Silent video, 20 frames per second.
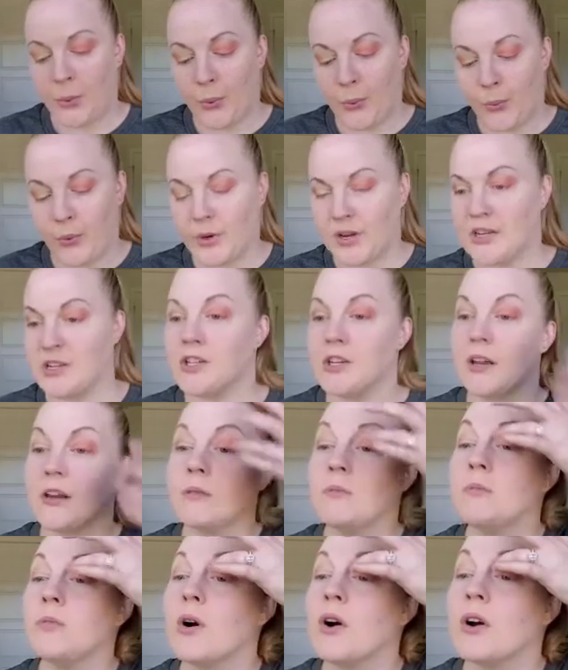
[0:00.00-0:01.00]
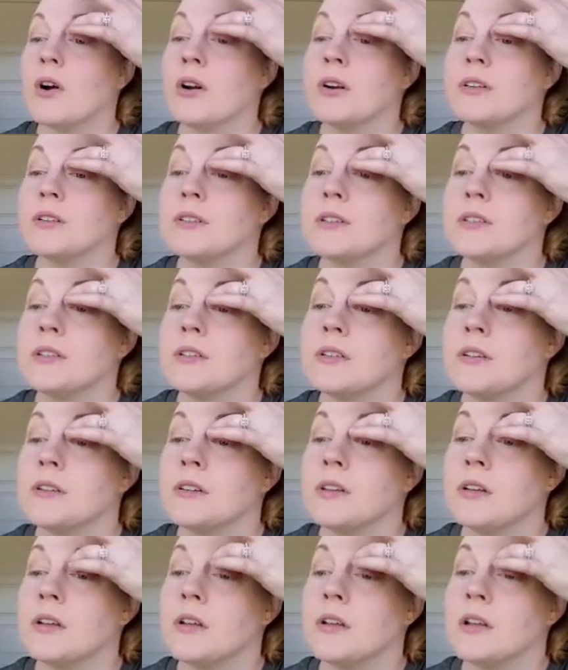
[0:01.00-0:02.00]
green shade Mars,
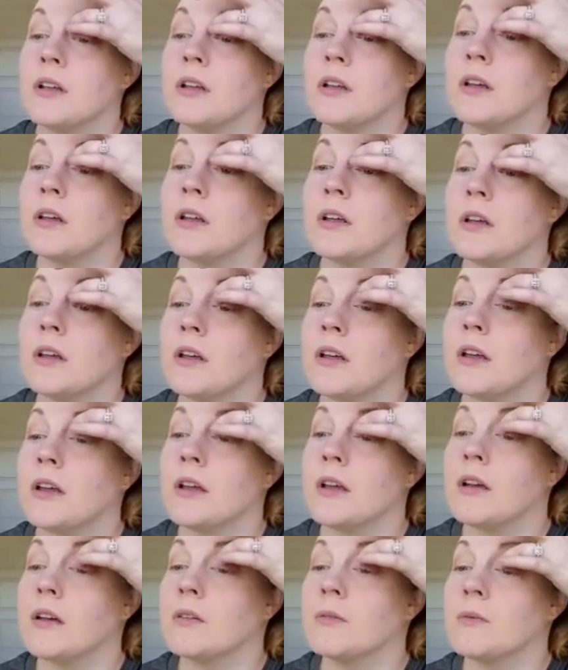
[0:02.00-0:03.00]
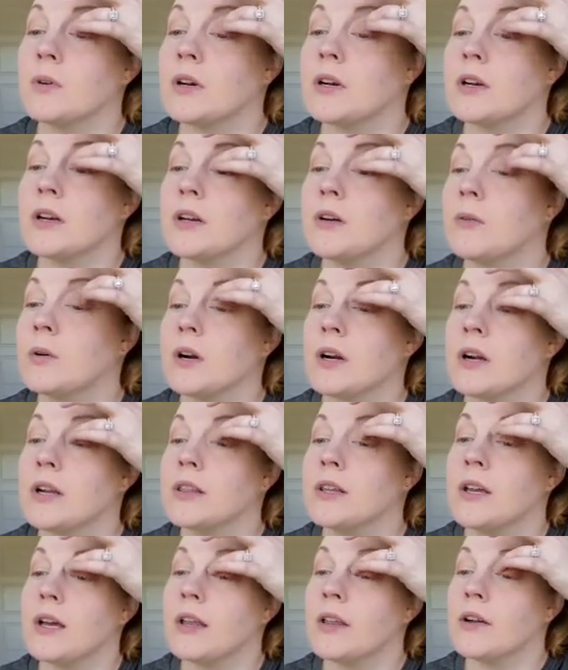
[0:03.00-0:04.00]
and we're gonna work
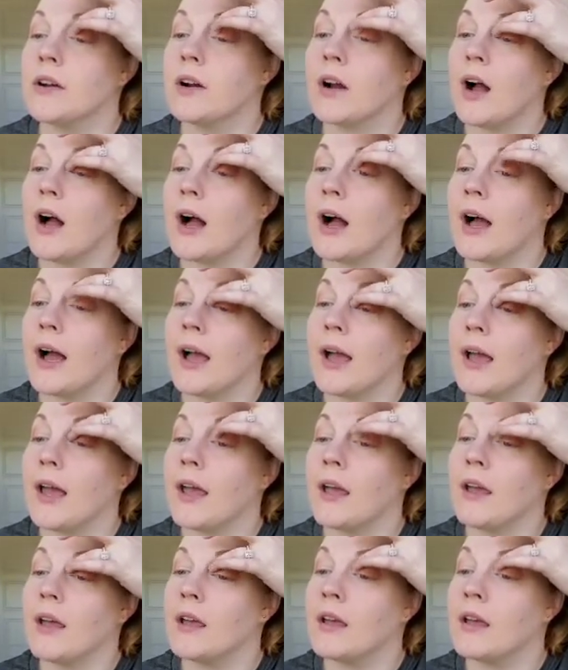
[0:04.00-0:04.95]
the other eye